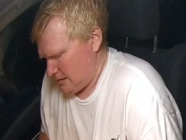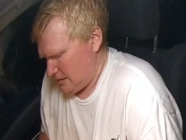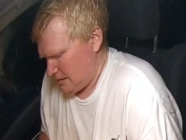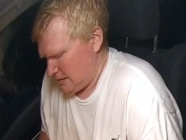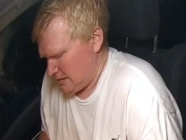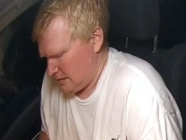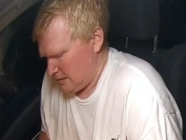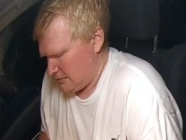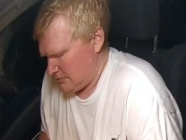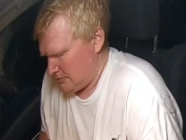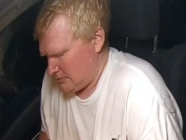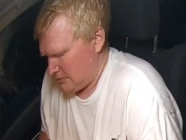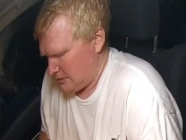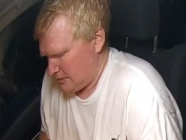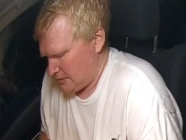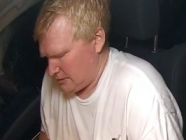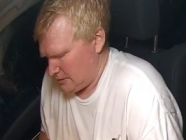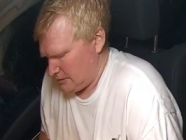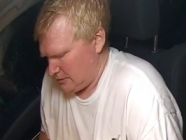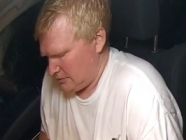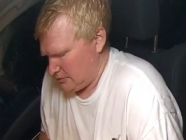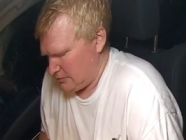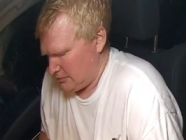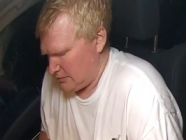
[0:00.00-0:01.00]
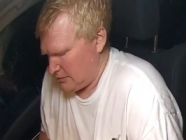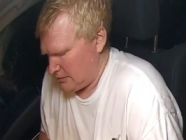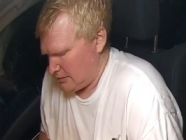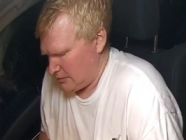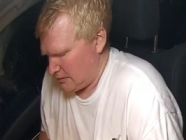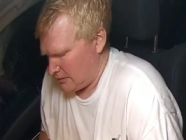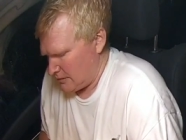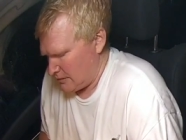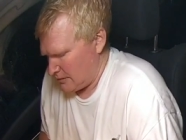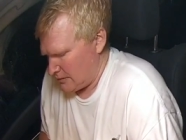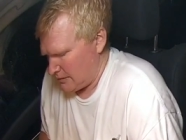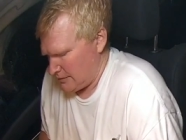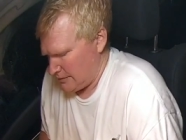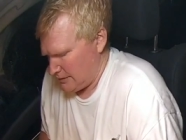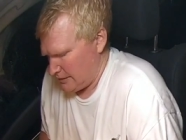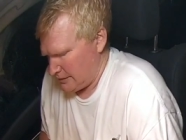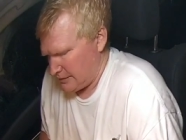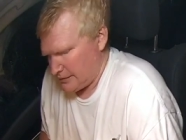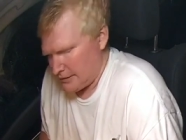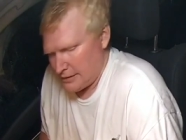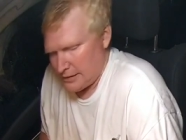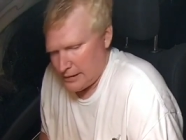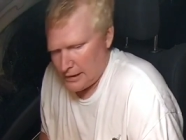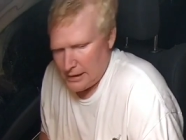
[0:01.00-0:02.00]
M U R
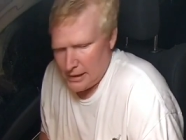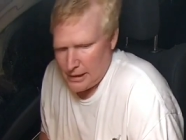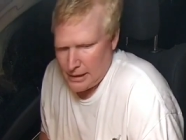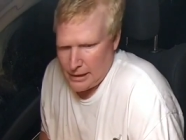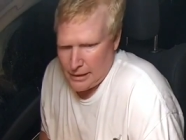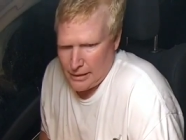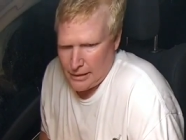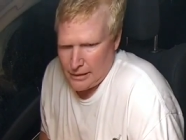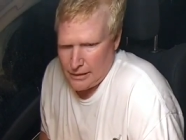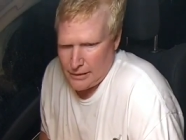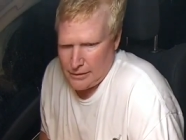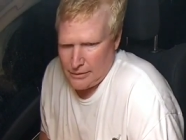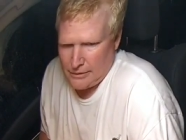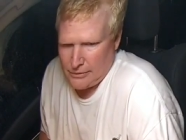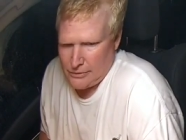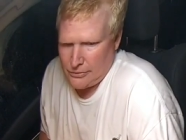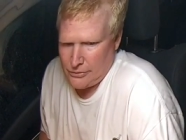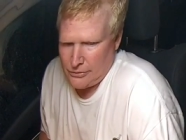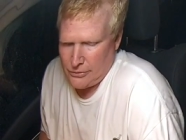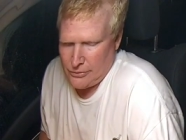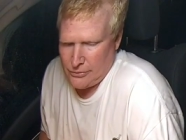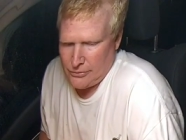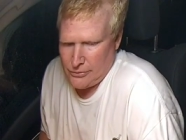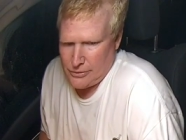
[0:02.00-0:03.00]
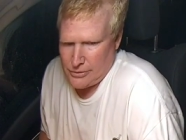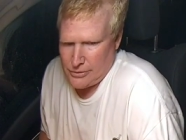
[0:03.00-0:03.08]
D A U